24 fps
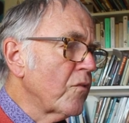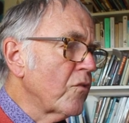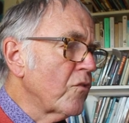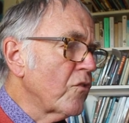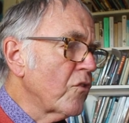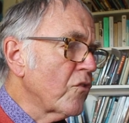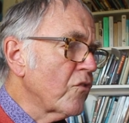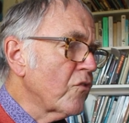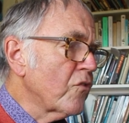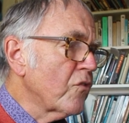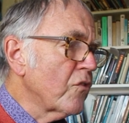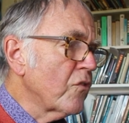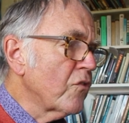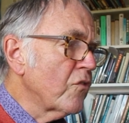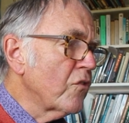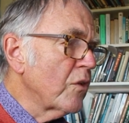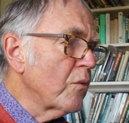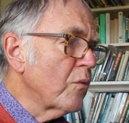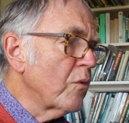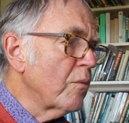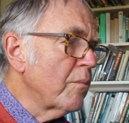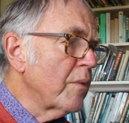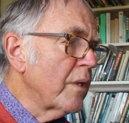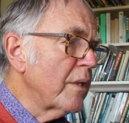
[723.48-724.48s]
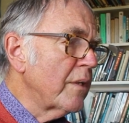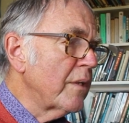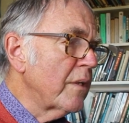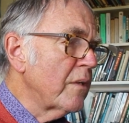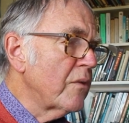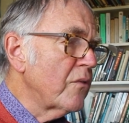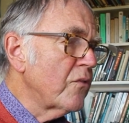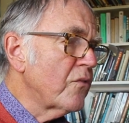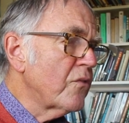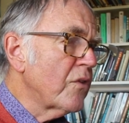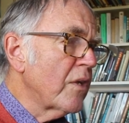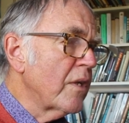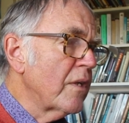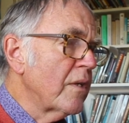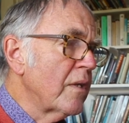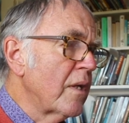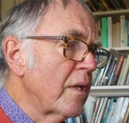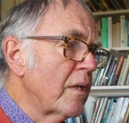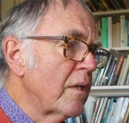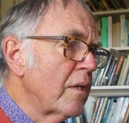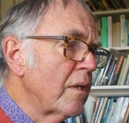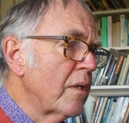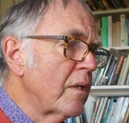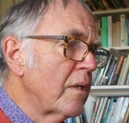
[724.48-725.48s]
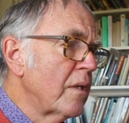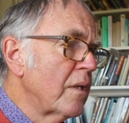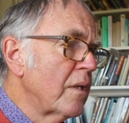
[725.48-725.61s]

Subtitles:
Just to see what my notes say then.